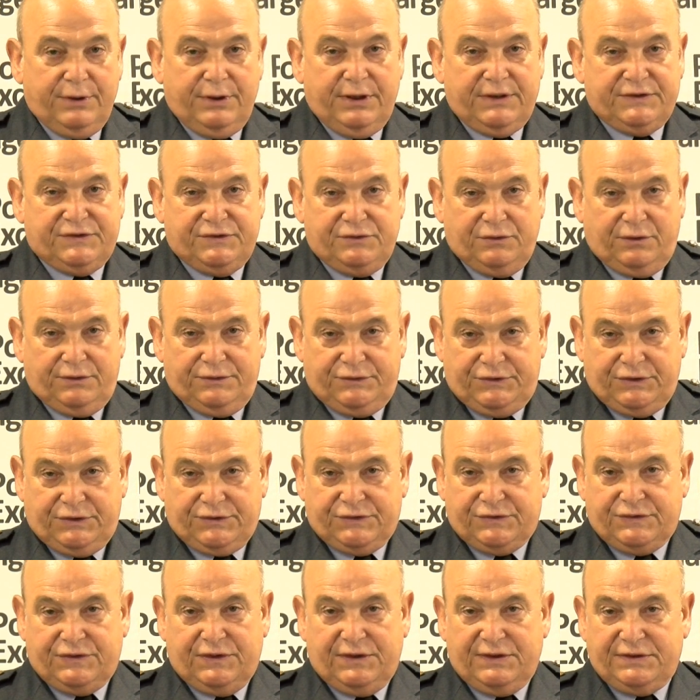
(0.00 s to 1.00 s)
it's not
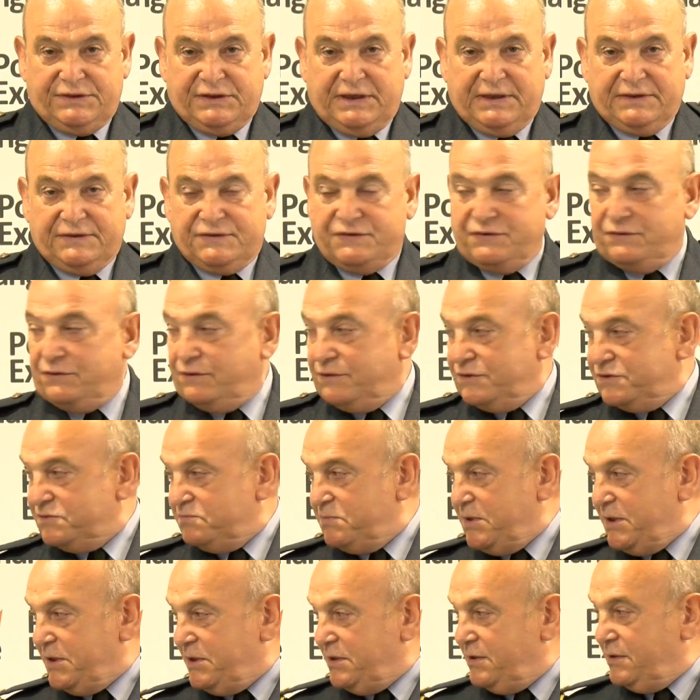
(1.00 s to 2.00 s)
just think tanks and others
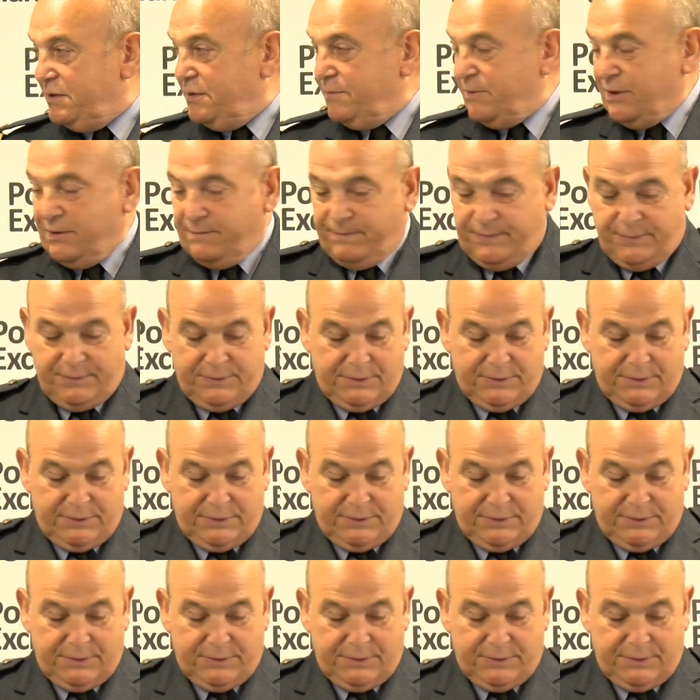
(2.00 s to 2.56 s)
making them up.